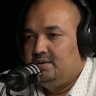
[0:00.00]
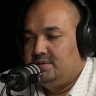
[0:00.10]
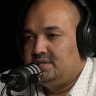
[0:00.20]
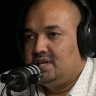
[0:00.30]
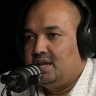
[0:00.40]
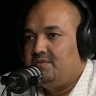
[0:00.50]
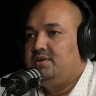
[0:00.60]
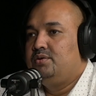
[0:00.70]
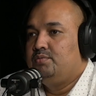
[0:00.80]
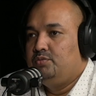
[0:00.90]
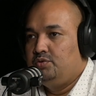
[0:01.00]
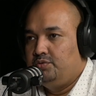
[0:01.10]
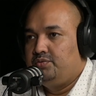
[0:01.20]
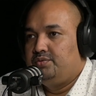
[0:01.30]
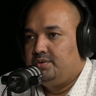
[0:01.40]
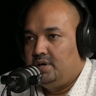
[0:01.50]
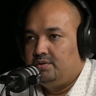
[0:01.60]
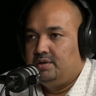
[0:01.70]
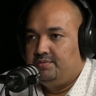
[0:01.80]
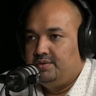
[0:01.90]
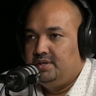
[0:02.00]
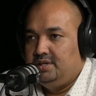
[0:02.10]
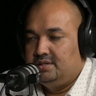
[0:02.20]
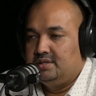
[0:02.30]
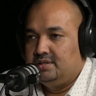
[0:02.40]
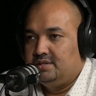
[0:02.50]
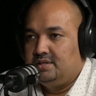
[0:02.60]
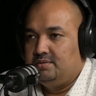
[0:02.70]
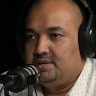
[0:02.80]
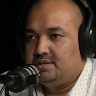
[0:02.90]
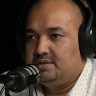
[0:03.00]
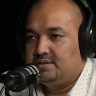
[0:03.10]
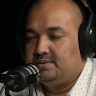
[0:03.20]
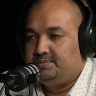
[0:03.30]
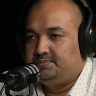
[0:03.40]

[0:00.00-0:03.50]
which is allowing you to move out of these situations.